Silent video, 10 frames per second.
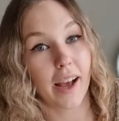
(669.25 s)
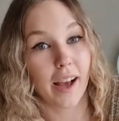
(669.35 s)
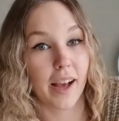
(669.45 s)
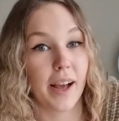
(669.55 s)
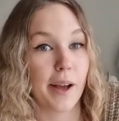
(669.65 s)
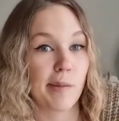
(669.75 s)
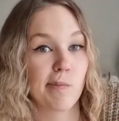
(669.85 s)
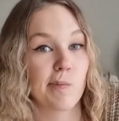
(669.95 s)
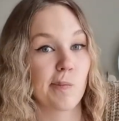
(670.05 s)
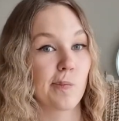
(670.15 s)

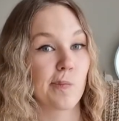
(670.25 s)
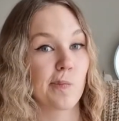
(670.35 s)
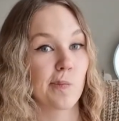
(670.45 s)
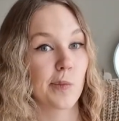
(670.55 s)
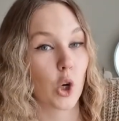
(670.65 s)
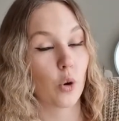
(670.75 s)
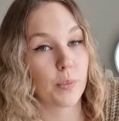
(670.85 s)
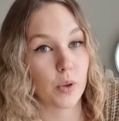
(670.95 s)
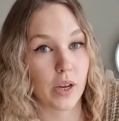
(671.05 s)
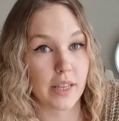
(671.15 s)
Hope
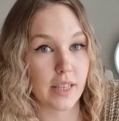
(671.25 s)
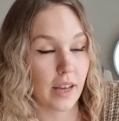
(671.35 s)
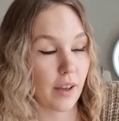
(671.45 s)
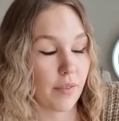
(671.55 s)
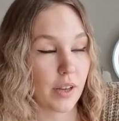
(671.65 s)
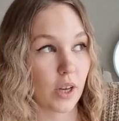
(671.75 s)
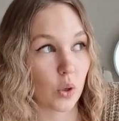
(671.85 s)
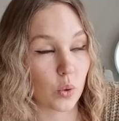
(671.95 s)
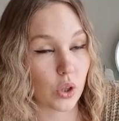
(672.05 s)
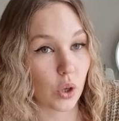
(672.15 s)
you guys are having a
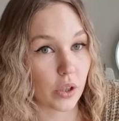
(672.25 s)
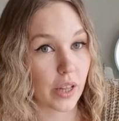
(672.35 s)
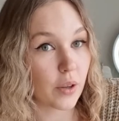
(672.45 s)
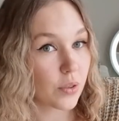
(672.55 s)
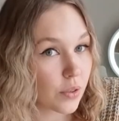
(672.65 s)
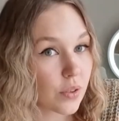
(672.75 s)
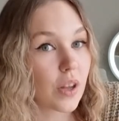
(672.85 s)
good lockdown.